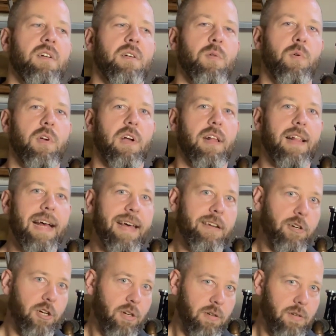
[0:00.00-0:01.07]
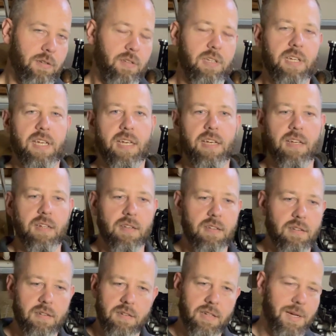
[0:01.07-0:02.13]
we're a glider, and
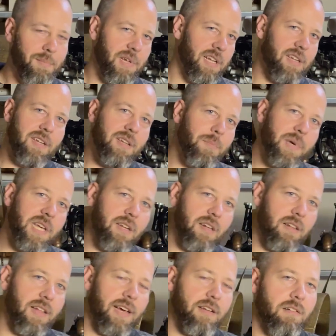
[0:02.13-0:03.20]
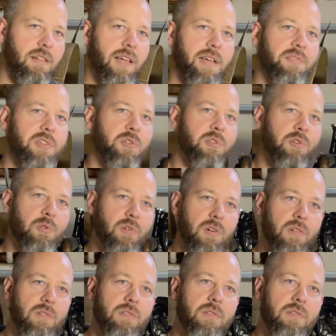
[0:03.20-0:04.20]
I'm not into being a glider. Life's too short